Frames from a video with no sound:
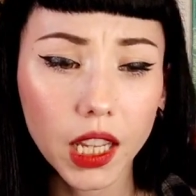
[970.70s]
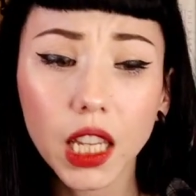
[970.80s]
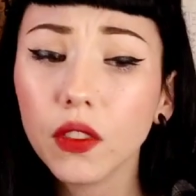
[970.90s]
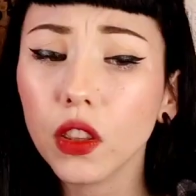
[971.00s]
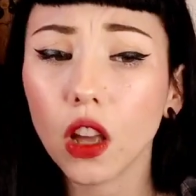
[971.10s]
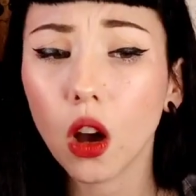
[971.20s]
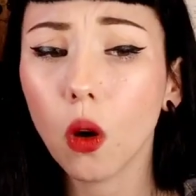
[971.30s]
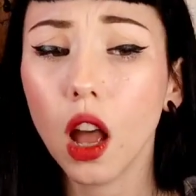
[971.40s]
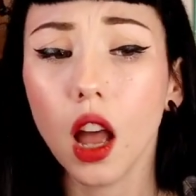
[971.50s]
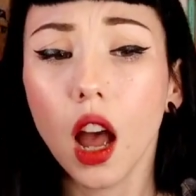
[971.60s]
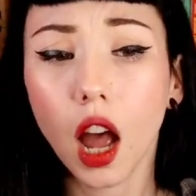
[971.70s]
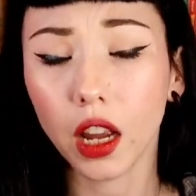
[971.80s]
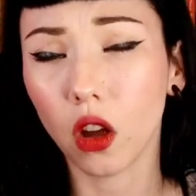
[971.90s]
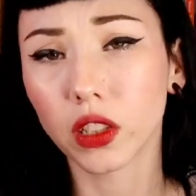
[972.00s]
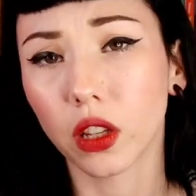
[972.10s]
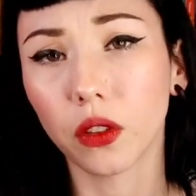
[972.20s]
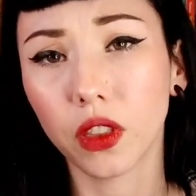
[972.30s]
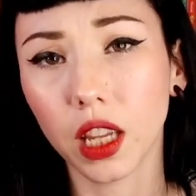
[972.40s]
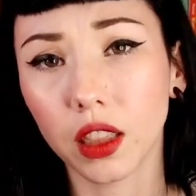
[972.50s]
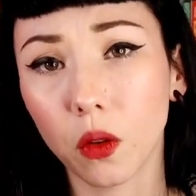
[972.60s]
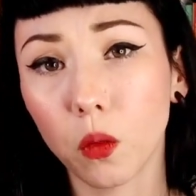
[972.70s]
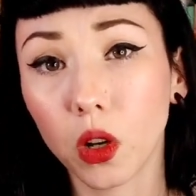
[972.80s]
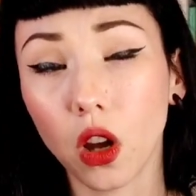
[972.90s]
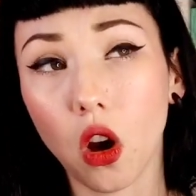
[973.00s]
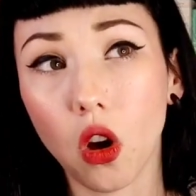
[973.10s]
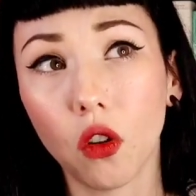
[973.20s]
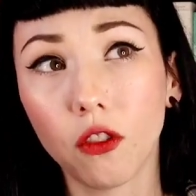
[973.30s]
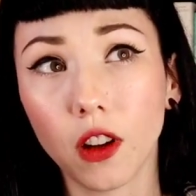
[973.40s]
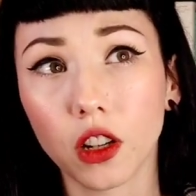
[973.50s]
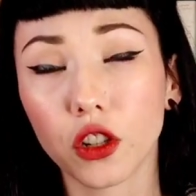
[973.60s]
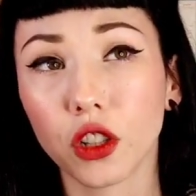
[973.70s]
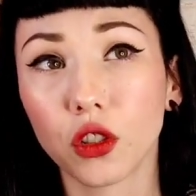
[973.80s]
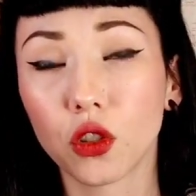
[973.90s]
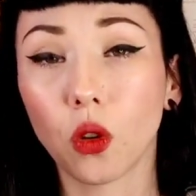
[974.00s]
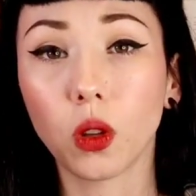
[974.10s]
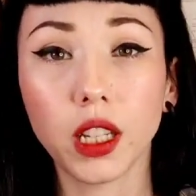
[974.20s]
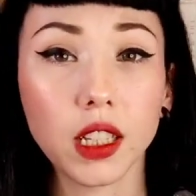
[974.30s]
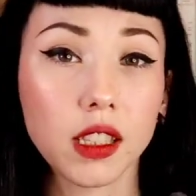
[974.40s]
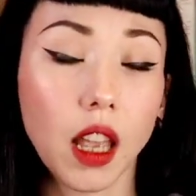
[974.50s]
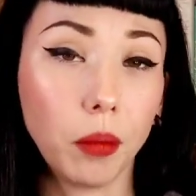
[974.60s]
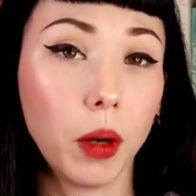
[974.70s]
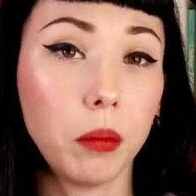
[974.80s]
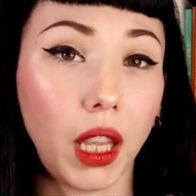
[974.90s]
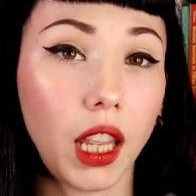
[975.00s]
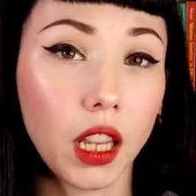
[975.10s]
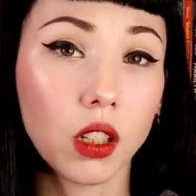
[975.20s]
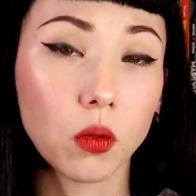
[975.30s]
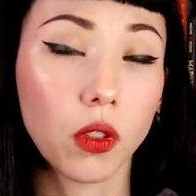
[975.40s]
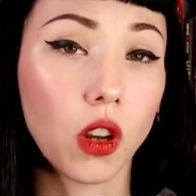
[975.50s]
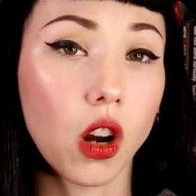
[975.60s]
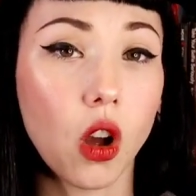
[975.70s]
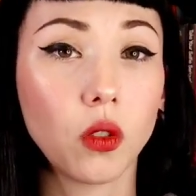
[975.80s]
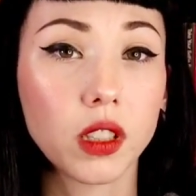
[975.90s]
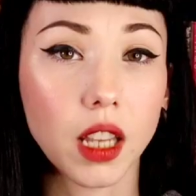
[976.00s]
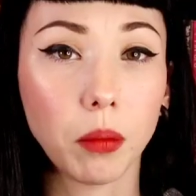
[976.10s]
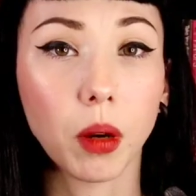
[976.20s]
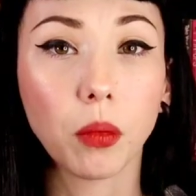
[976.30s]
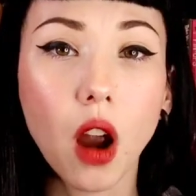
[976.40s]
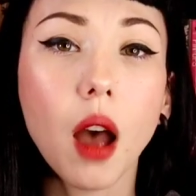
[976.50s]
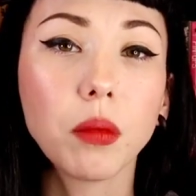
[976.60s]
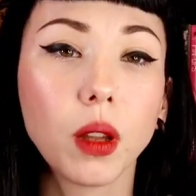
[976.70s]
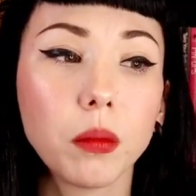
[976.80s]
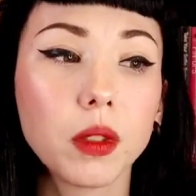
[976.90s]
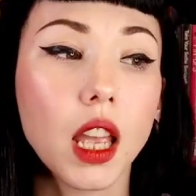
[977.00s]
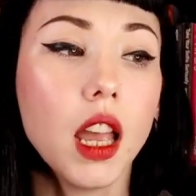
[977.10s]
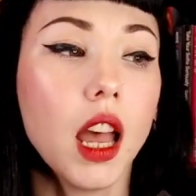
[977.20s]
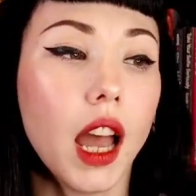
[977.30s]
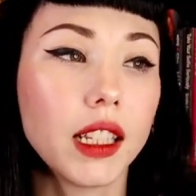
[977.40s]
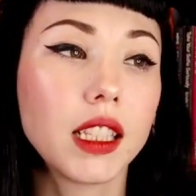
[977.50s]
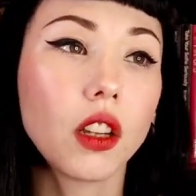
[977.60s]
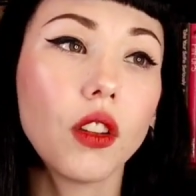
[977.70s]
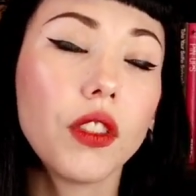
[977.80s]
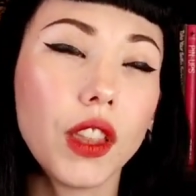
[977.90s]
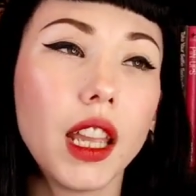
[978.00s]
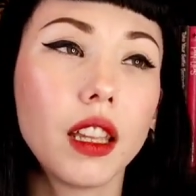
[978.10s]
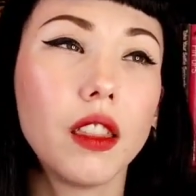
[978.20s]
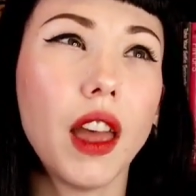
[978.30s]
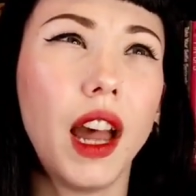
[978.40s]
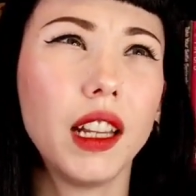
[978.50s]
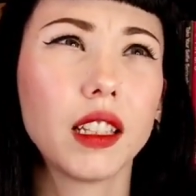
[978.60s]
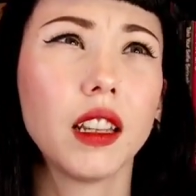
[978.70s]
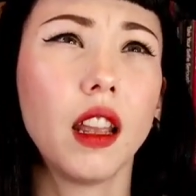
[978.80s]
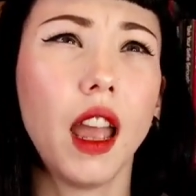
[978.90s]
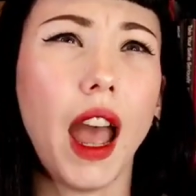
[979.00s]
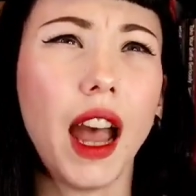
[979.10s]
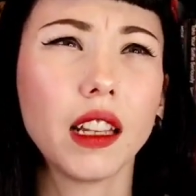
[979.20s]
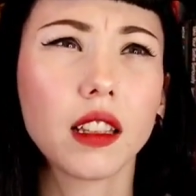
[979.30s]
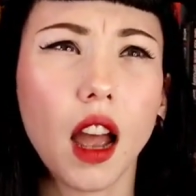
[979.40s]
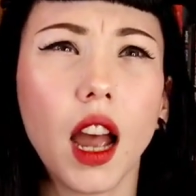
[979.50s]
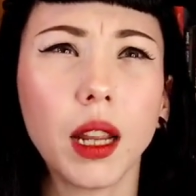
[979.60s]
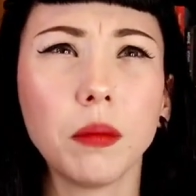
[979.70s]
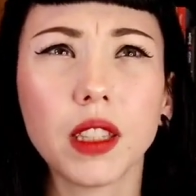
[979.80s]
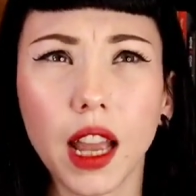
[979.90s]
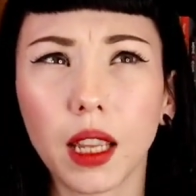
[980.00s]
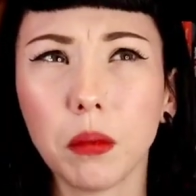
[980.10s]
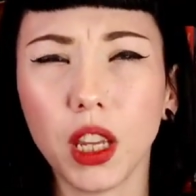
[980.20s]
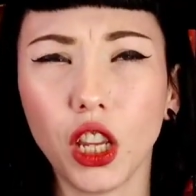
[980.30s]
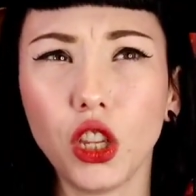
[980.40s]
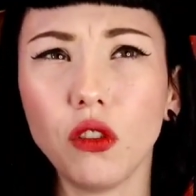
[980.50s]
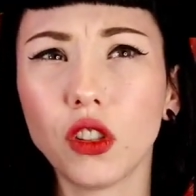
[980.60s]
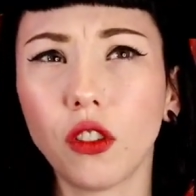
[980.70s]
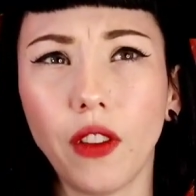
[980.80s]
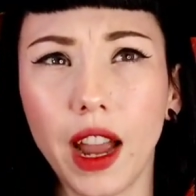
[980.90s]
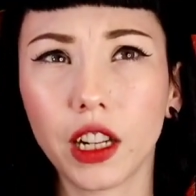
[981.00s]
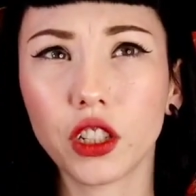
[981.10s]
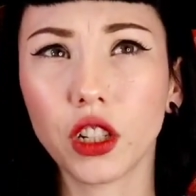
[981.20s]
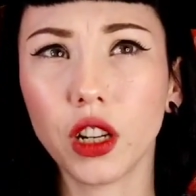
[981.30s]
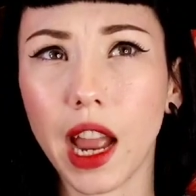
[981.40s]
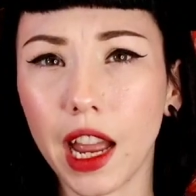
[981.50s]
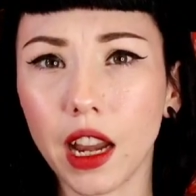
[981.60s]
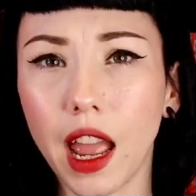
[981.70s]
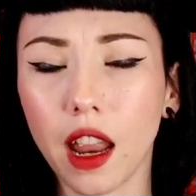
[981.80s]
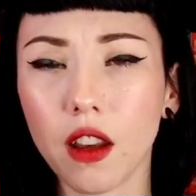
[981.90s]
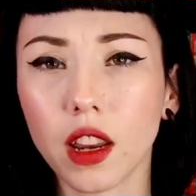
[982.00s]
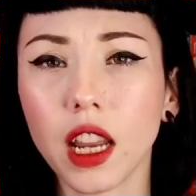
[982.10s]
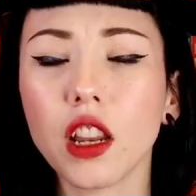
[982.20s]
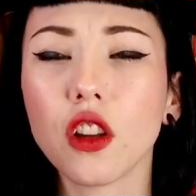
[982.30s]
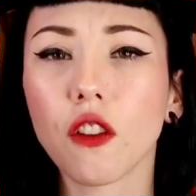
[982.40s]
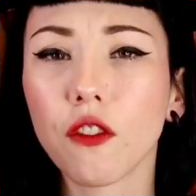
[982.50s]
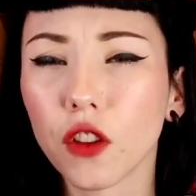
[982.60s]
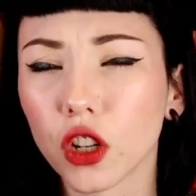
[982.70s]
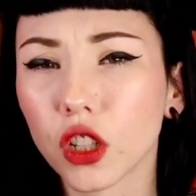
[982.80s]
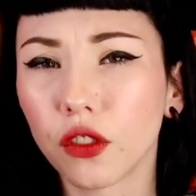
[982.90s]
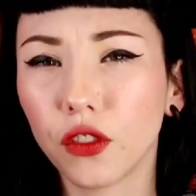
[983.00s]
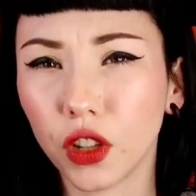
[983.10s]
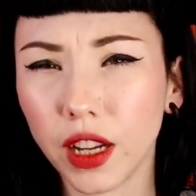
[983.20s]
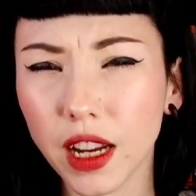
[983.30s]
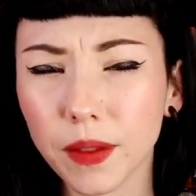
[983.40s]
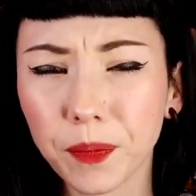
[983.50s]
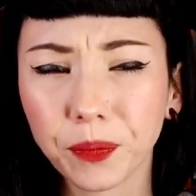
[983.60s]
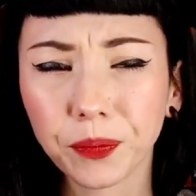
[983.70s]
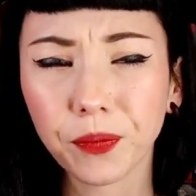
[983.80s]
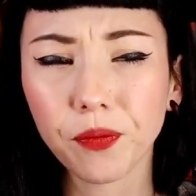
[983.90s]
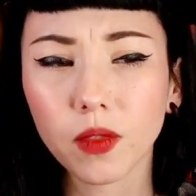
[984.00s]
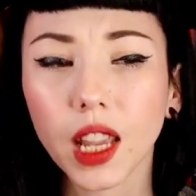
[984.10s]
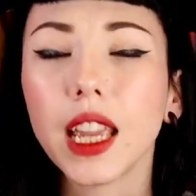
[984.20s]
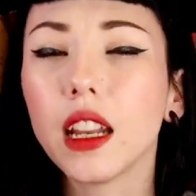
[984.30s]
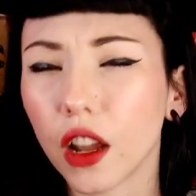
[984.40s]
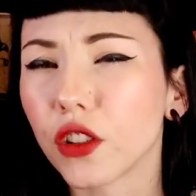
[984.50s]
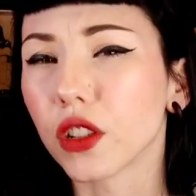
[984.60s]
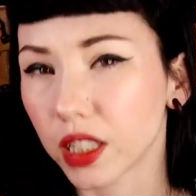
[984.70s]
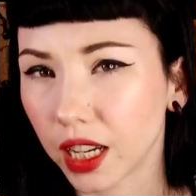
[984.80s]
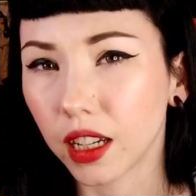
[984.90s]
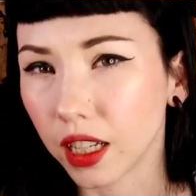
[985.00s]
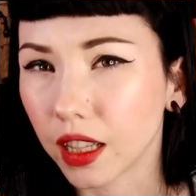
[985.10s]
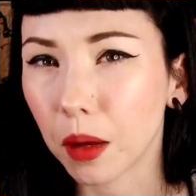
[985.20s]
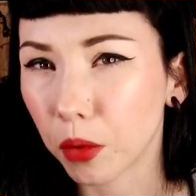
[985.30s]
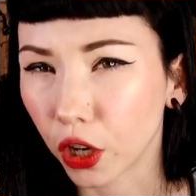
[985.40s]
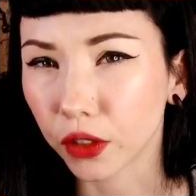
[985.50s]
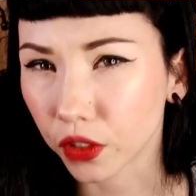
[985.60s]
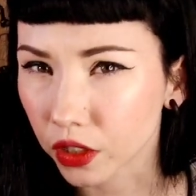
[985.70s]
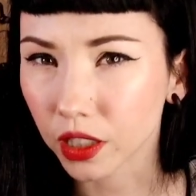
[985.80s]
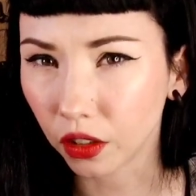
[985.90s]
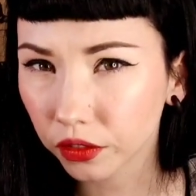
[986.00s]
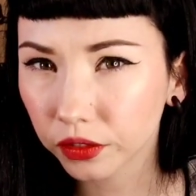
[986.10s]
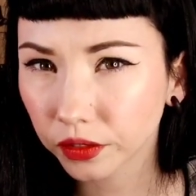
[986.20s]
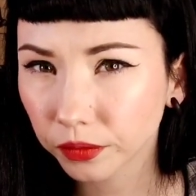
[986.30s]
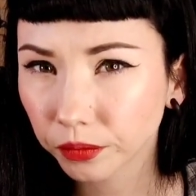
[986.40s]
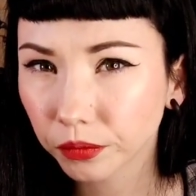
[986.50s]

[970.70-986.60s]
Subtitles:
even though I also think that we all function solely as separate beings with our own separate problems. I still think that at times that can be a huge factor at getting your first footing in understanding that part of yourself.